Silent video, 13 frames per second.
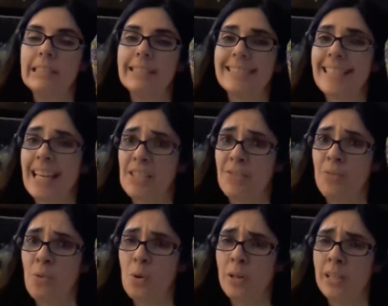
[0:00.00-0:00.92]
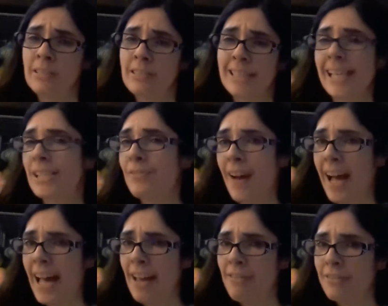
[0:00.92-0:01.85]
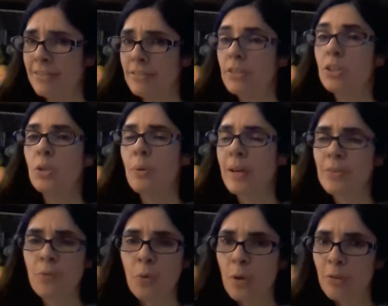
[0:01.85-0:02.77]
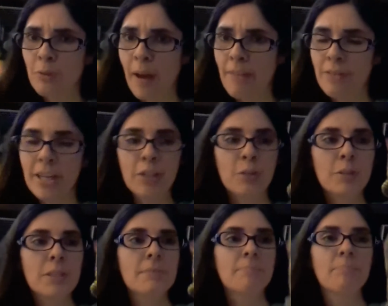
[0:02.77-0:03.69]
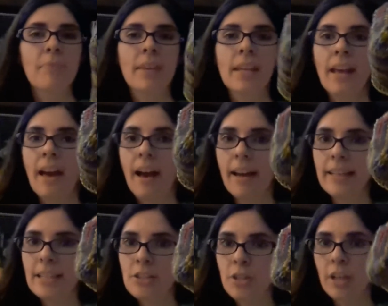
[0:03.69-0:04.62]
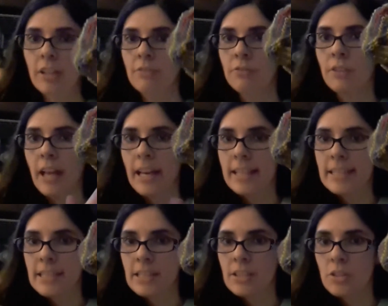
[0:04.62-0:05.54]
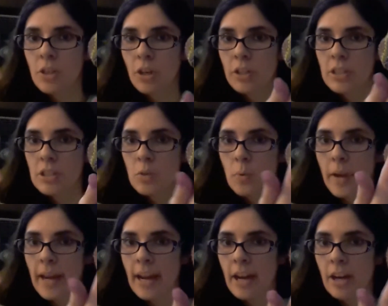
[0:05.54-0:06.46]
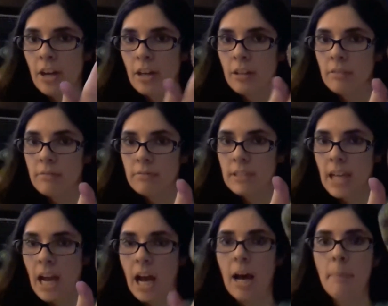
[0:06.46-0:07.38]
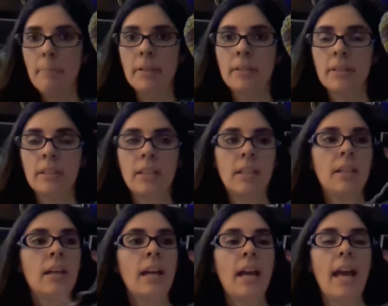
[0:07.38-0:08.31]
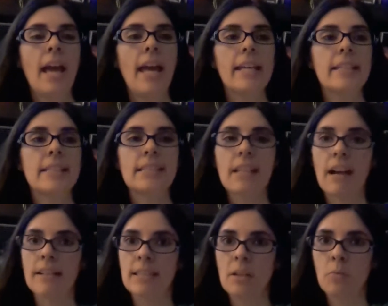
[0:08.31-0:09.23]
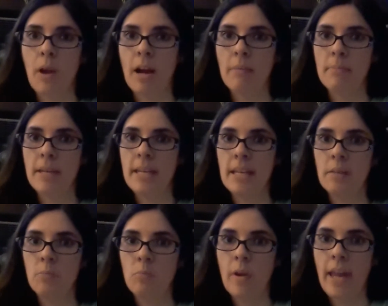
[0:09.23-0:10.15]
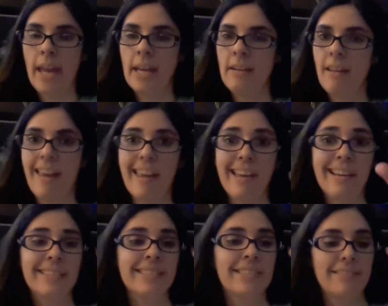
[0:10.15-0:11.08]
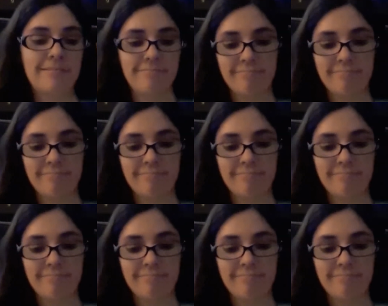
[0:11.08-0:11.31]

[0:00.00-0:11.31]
Size 4, size 5. US 4 or 5 needles. I did Jared Flood's Turn a Square top. It's socks that rock medium weight, and